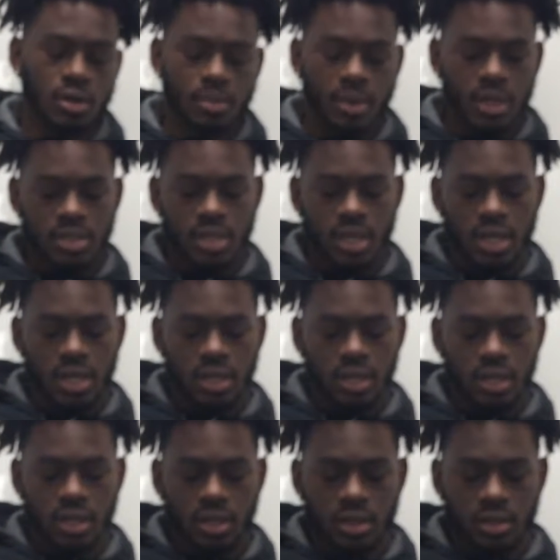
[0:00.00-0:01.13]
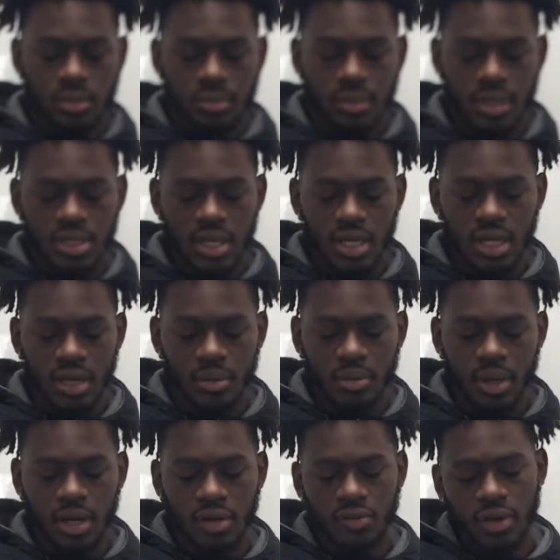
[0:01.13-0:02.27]
maintain a
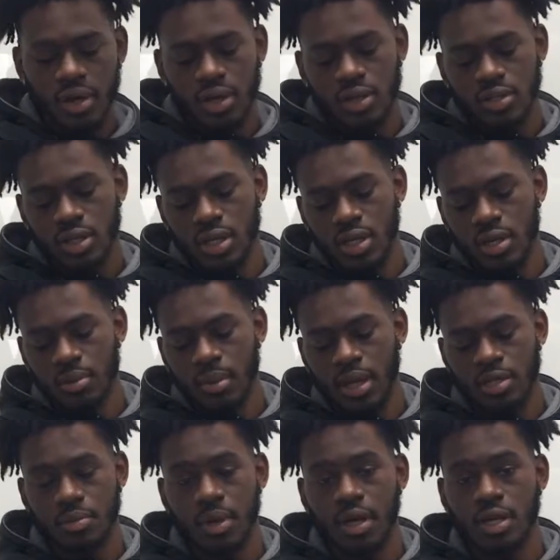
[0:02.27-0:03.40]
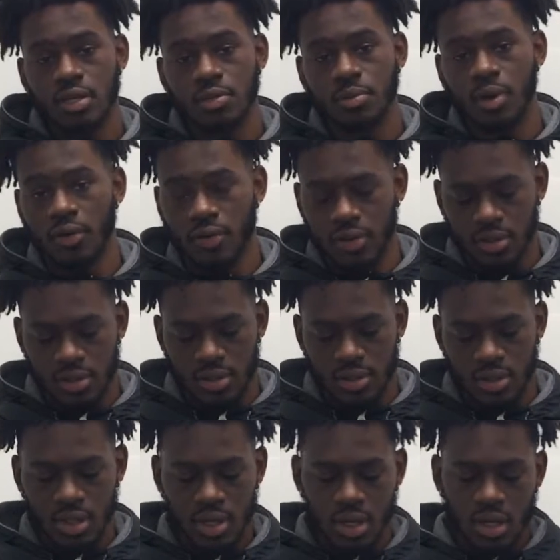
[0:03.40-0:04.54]
competitive edge and maximize profits.
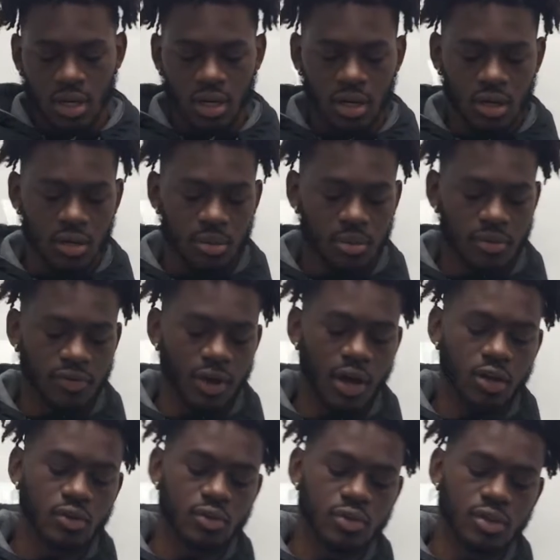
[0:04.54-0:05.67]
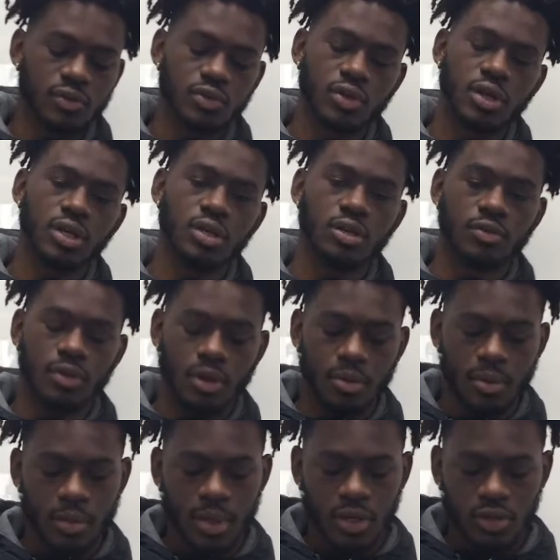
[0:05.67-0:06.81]
The values of a training and
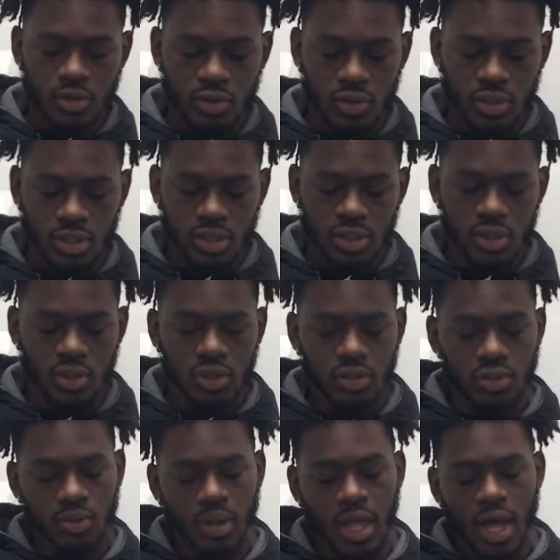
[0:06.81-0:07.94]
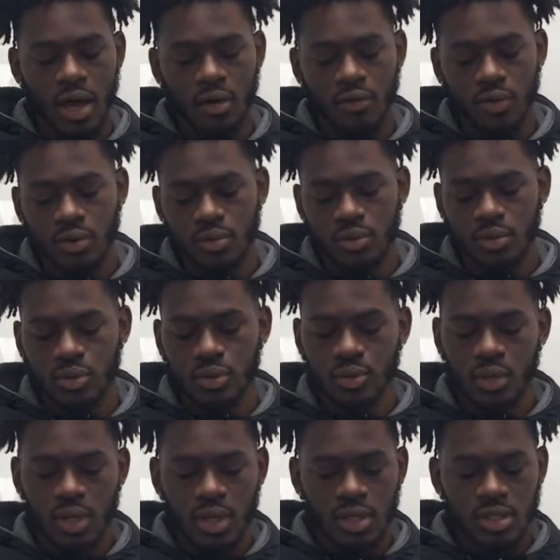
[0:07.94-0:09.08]
development manager is to allow firms to
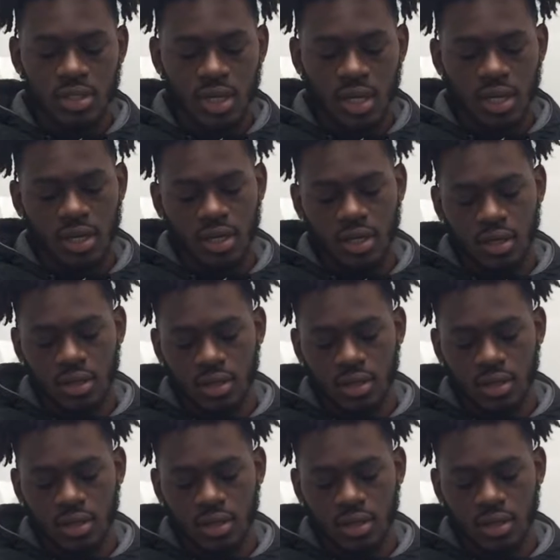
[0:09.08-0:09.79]
stay